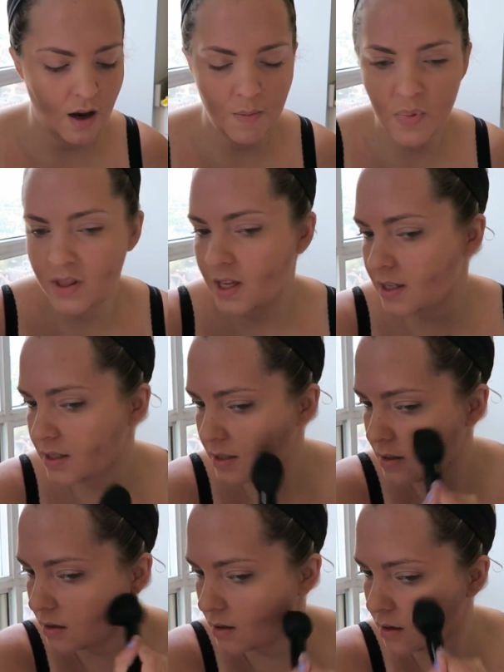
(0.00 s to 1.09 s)
I put
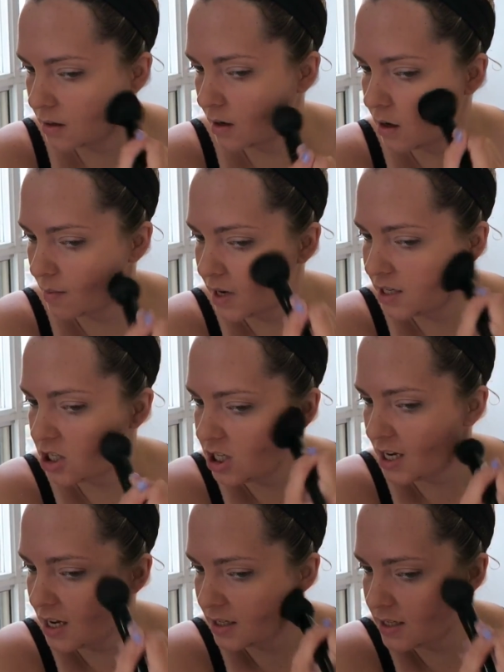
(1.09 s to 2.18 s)
this on my
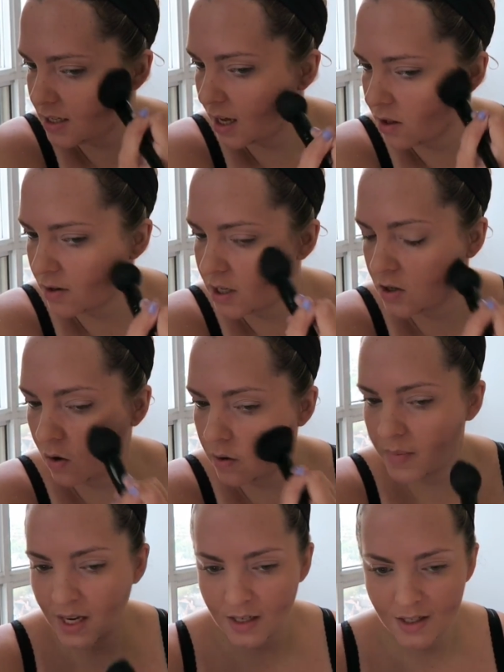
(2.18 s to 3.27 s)
cheeks. Hillary told
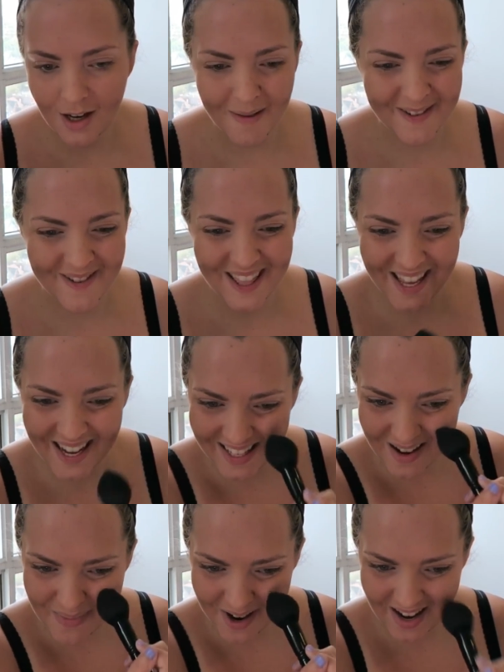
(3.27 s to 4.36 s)
me to stop doing this
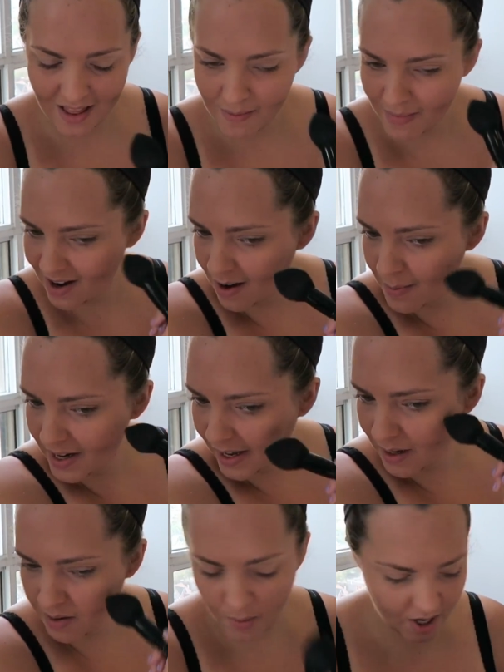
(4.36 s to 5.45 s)
and putting it in the middle, but
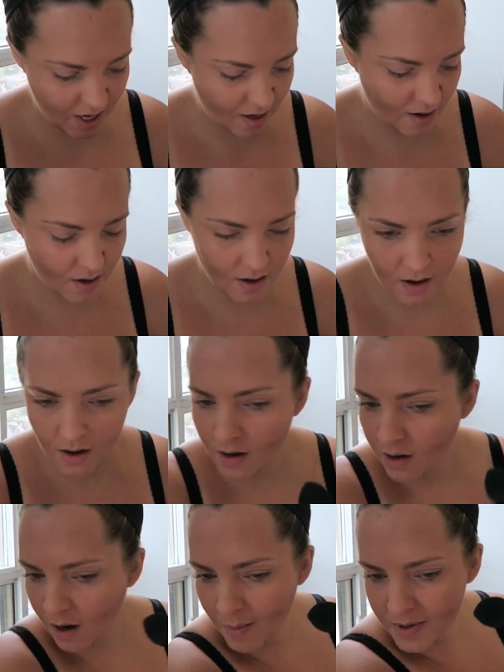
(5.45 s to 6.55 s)
like to put it
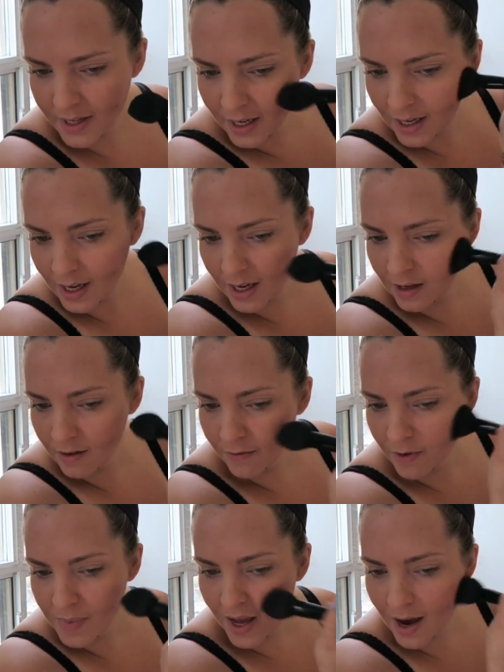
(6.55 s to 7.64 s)
almost like in
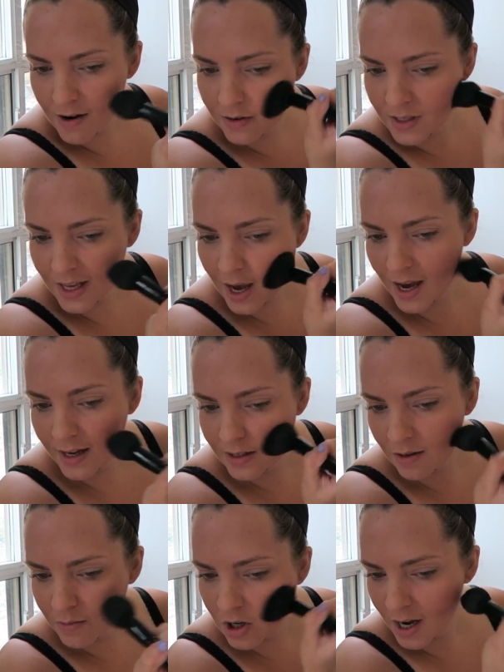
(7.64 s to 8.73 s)
from the outside.
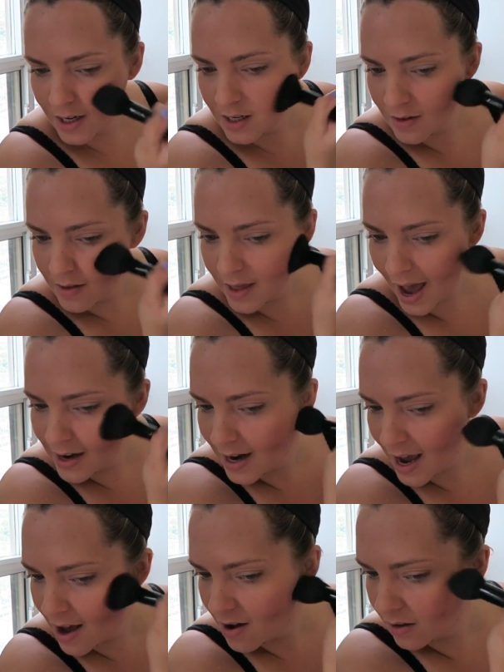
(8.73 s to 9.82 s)
So I'm trying to do that
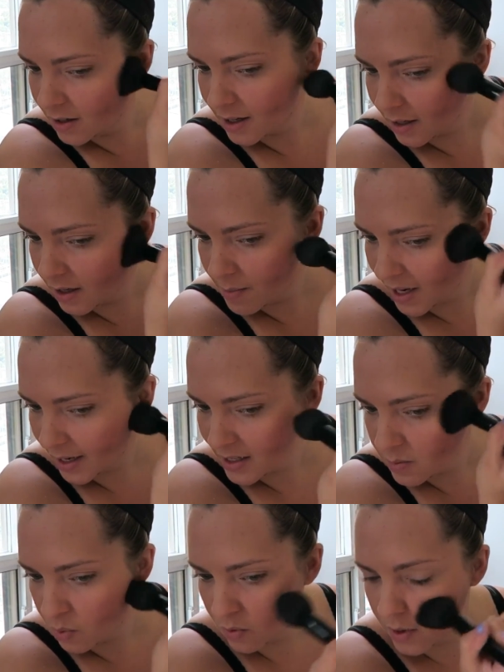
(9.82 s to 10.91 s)
now, look a little bit
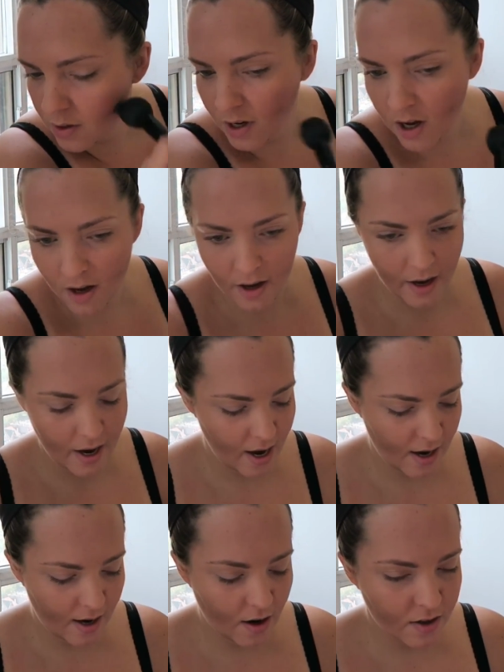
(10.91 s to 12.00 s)
less brutal.
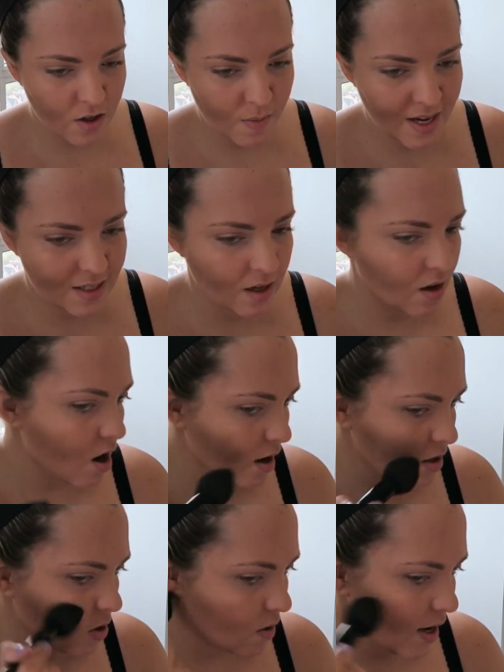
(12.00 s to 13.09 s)
It also makes the
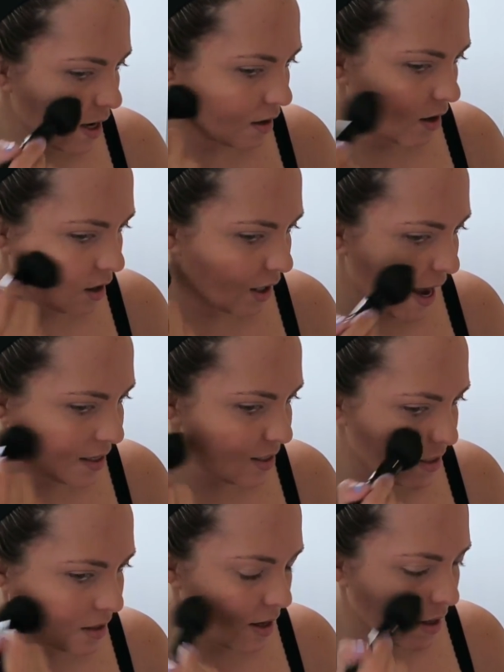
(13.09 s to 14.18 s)
contouring look
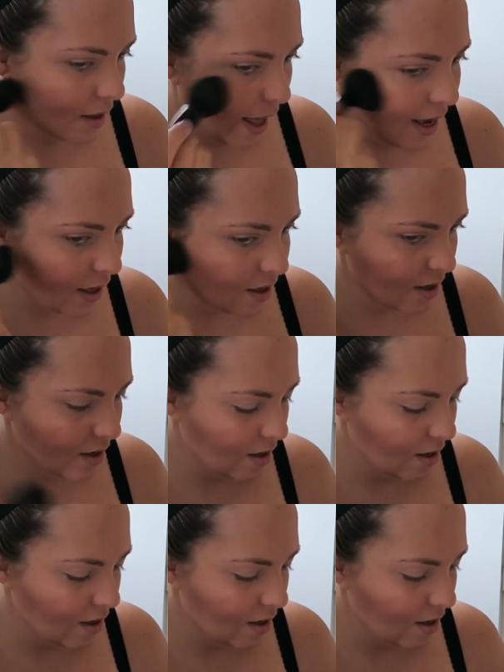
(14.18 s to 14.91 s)
less like